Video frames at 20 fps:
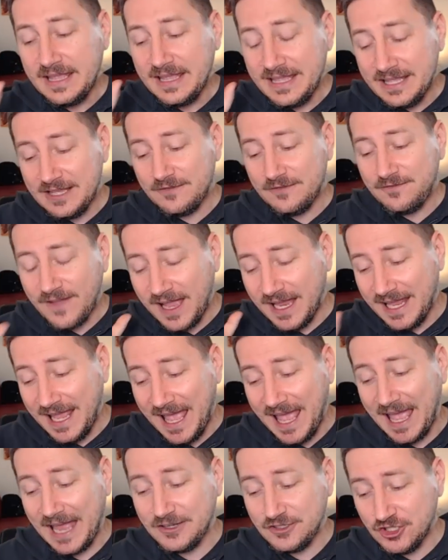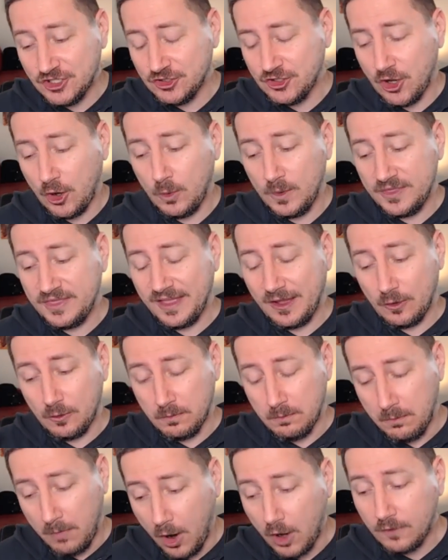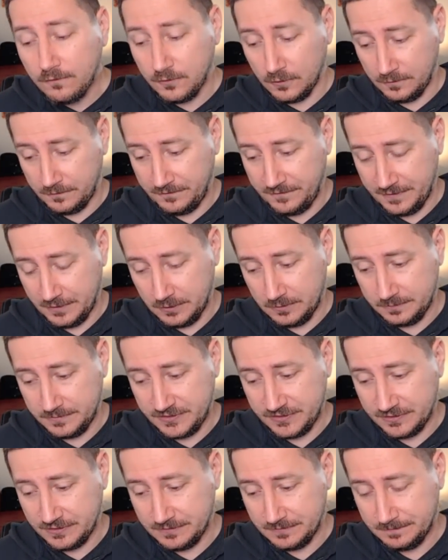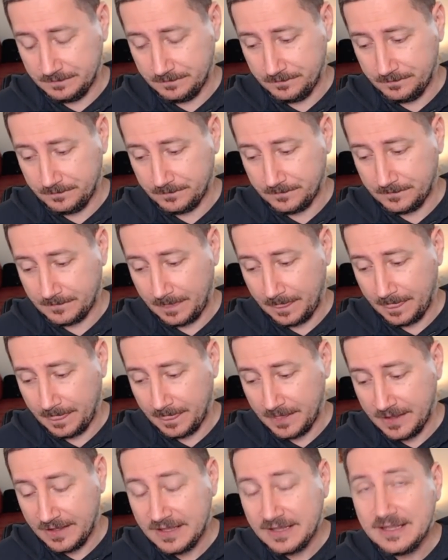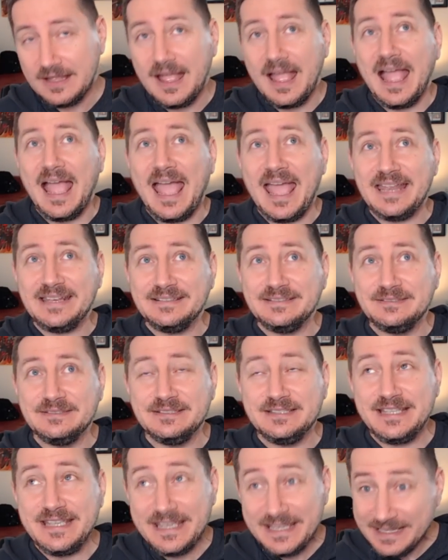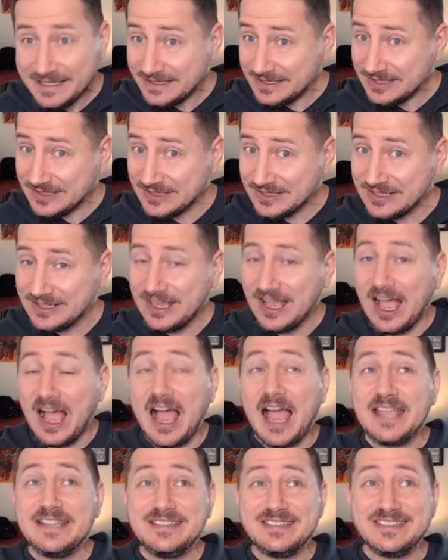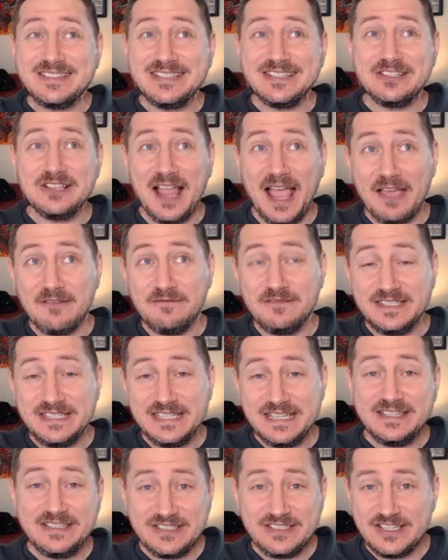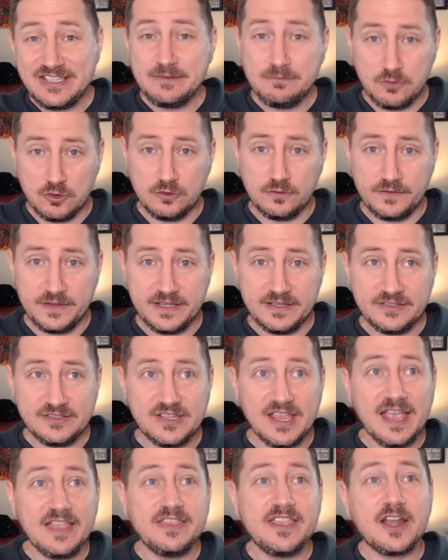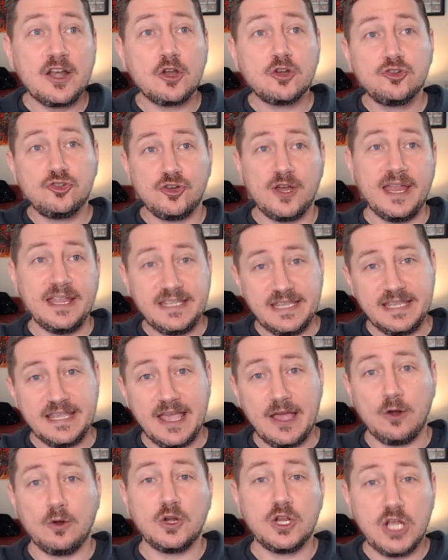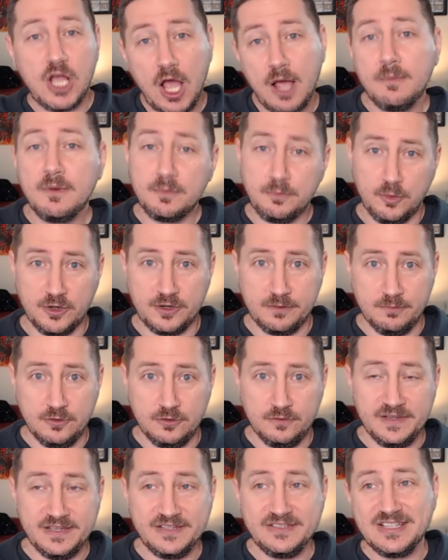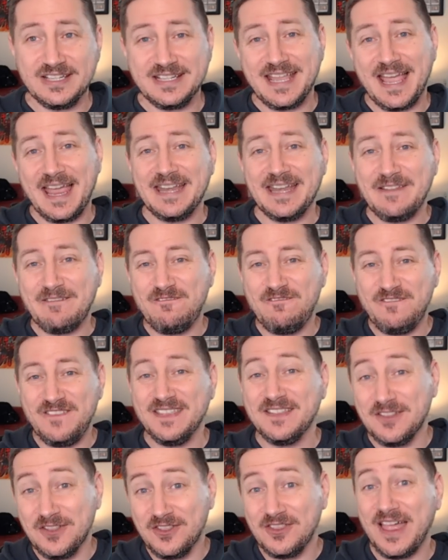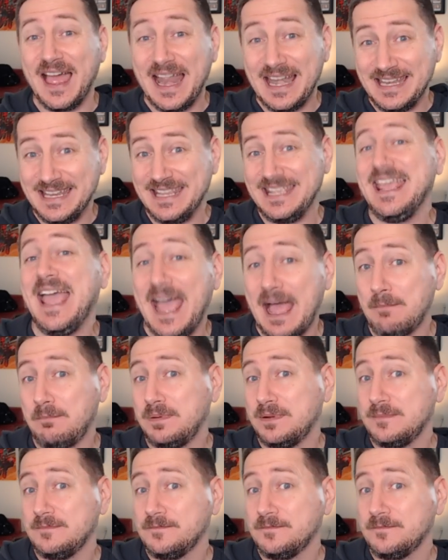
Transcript: if I had to go without Marvel films, at least I still have DC movies that are cranking out comic book movies to kind of fill that gap.